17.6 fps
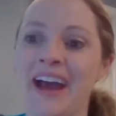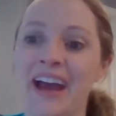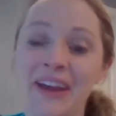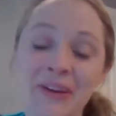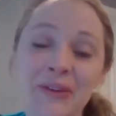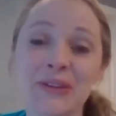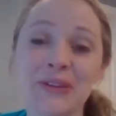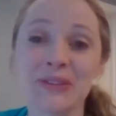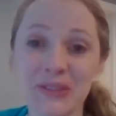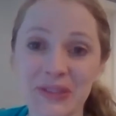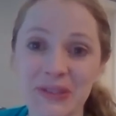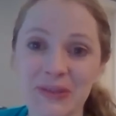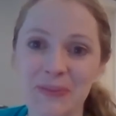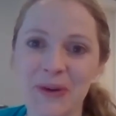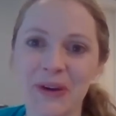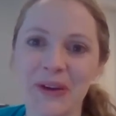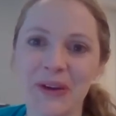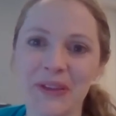I know you
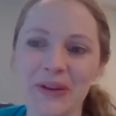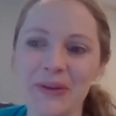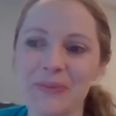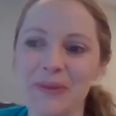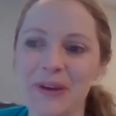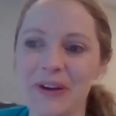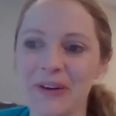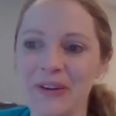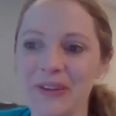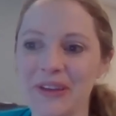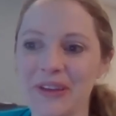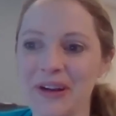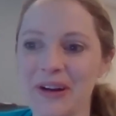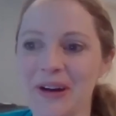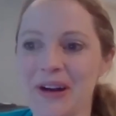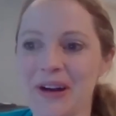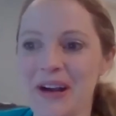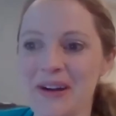spoke a little bit
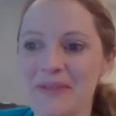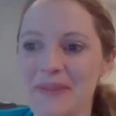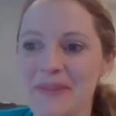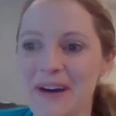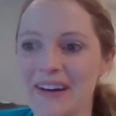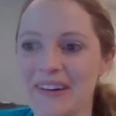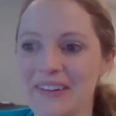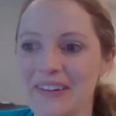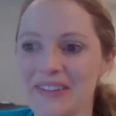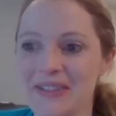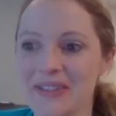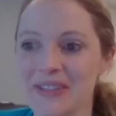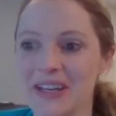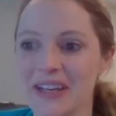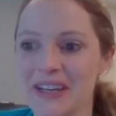earlier about